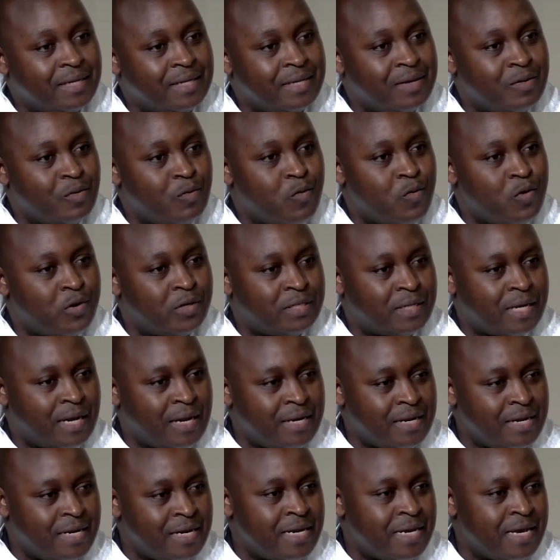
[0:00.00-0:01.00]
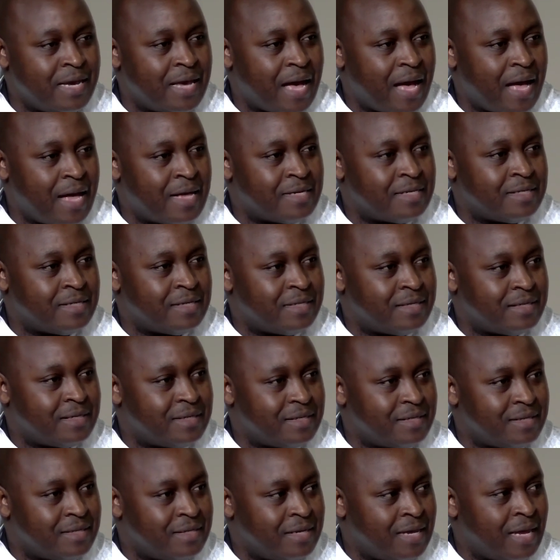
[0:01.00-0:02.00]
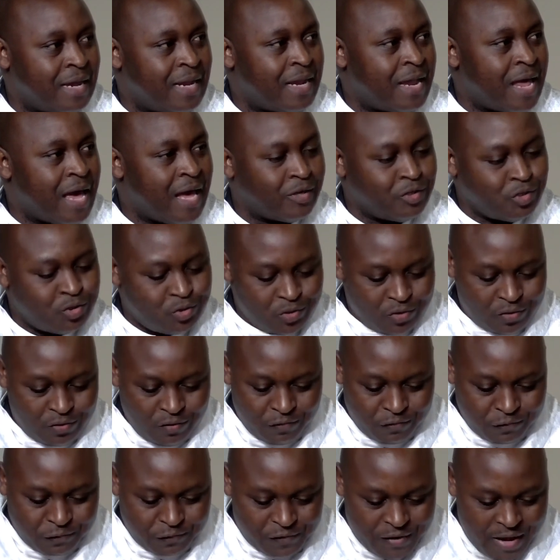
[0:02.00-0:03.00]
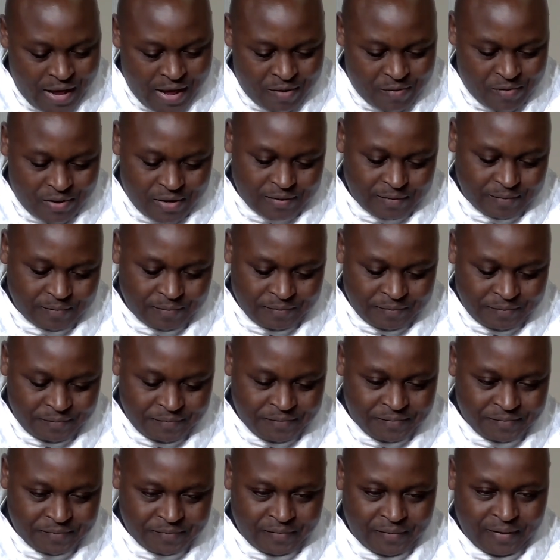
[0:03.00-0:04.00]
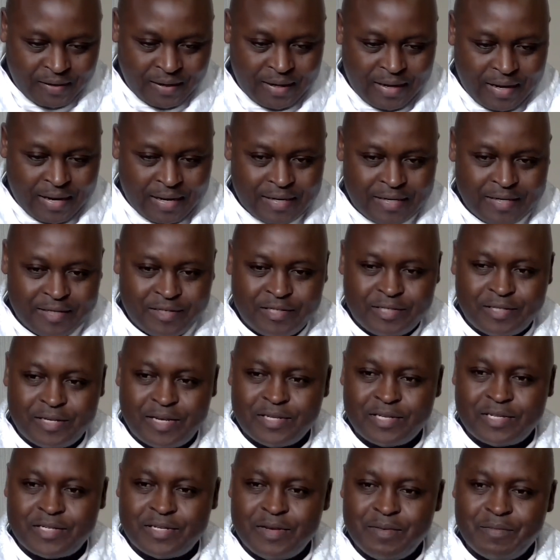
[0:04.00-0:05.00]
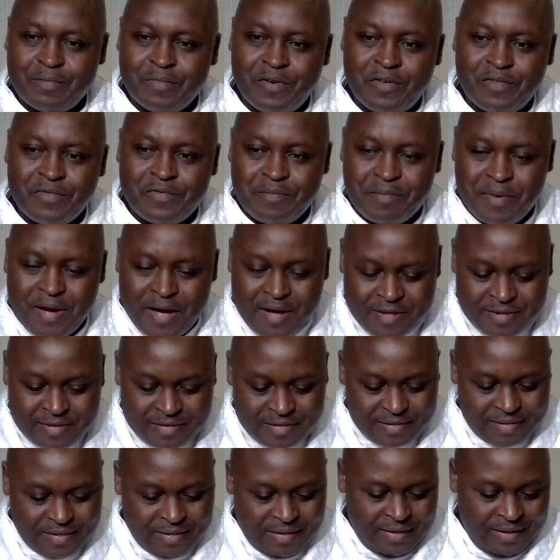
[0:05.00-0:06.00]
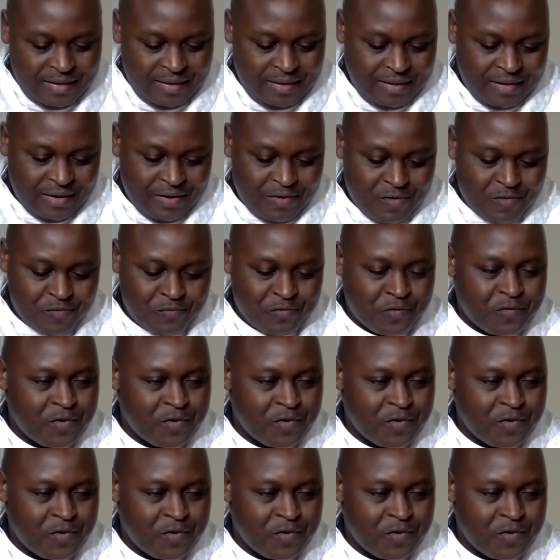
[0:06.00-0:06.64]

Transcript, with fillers: The water lily as their national flower. And it's a symbol of birth, of